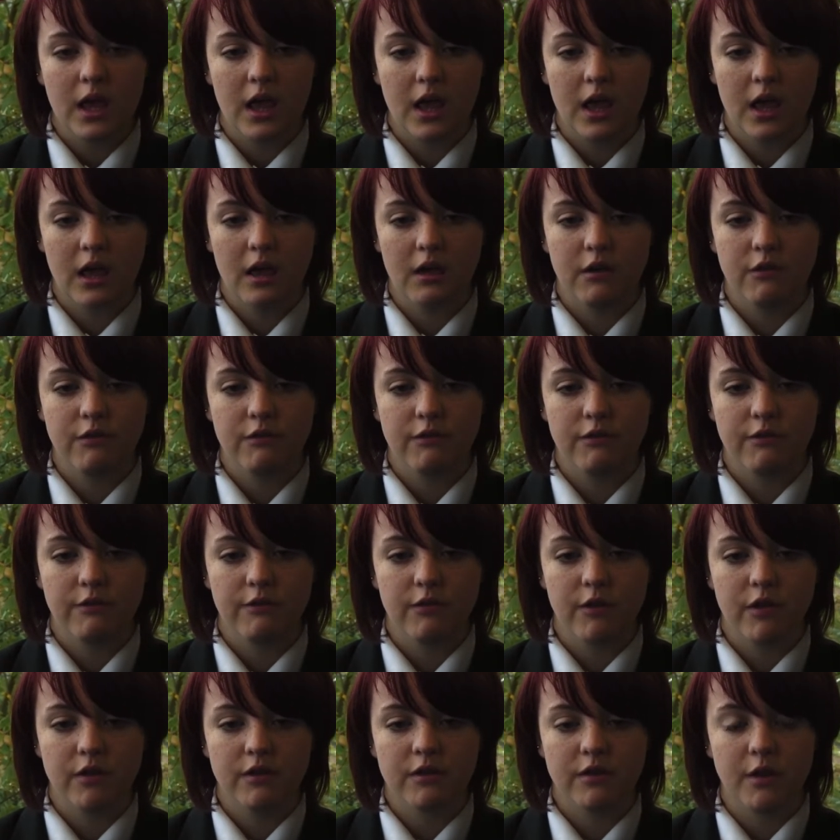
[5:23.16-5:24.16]
if
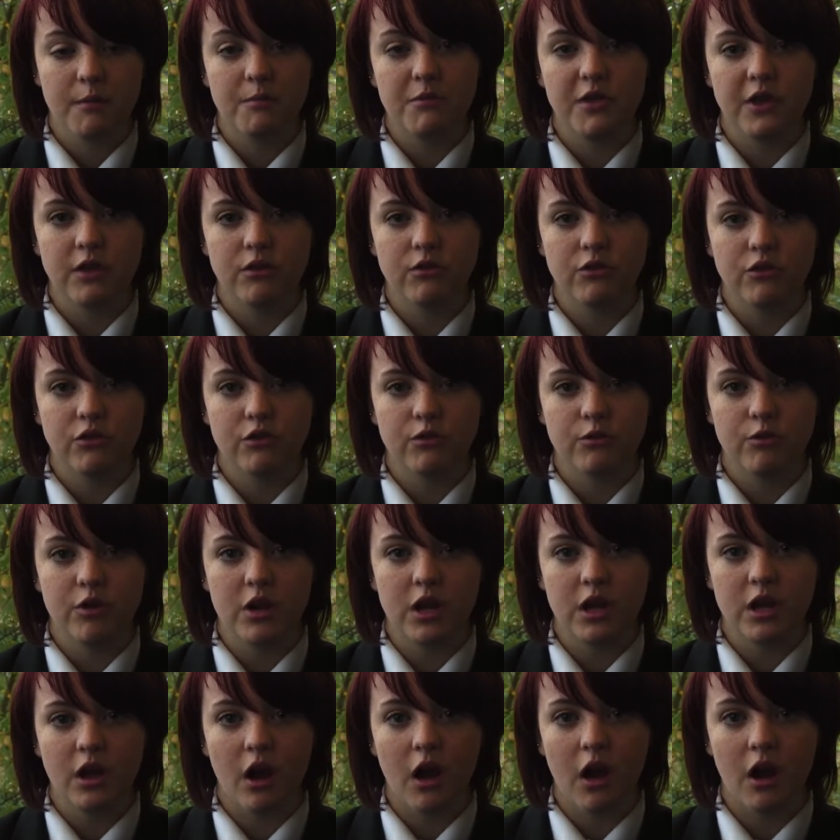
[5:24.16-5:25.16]
something's just
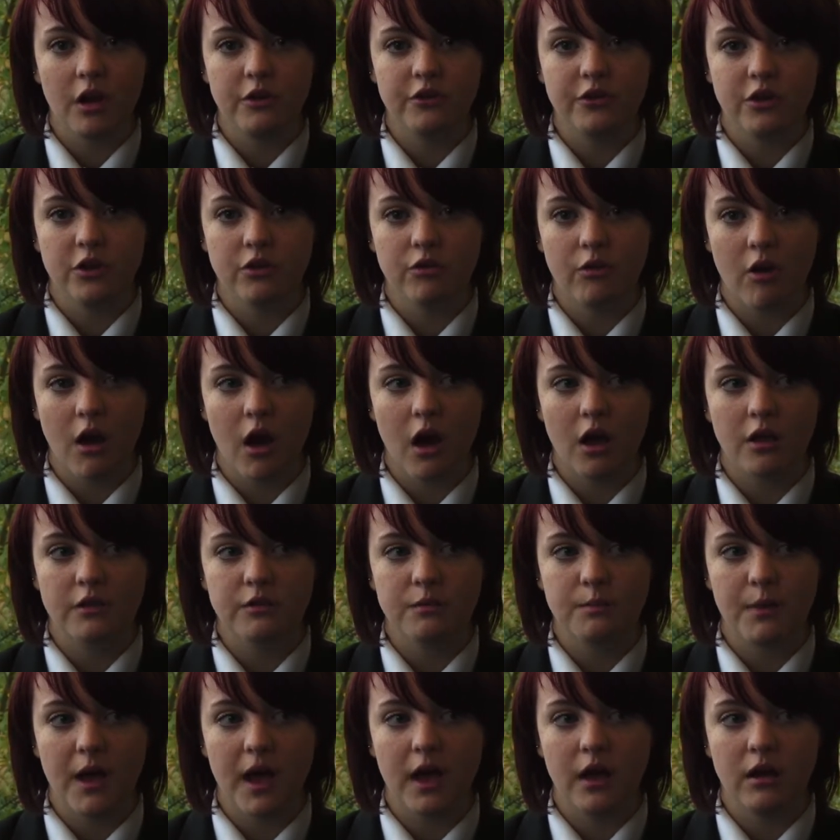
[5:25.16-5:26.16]
really hard to
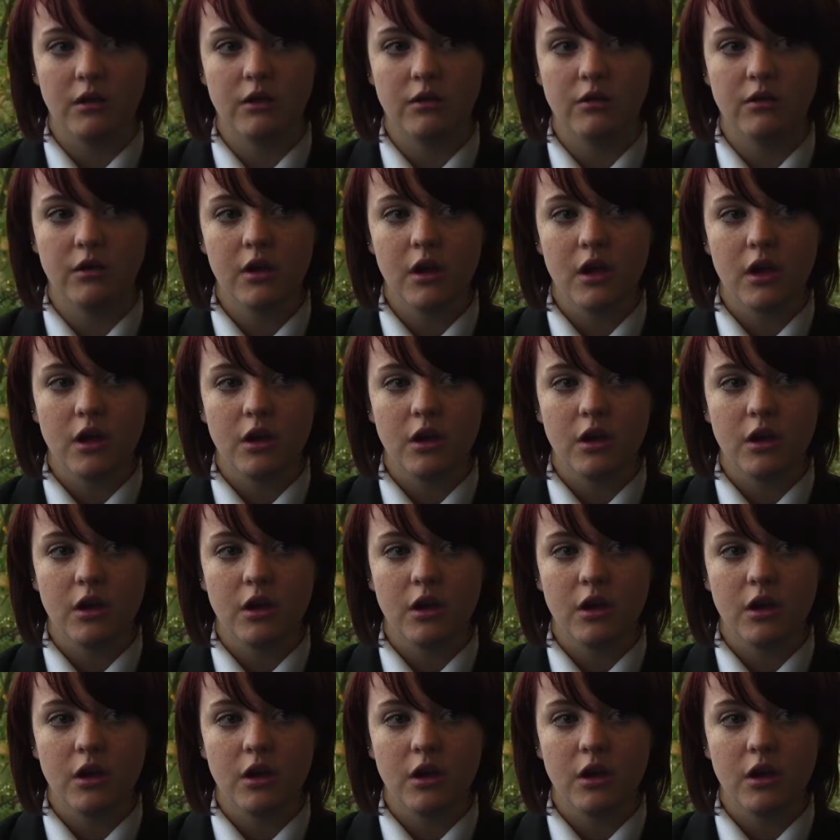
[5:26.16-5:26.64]
grasp and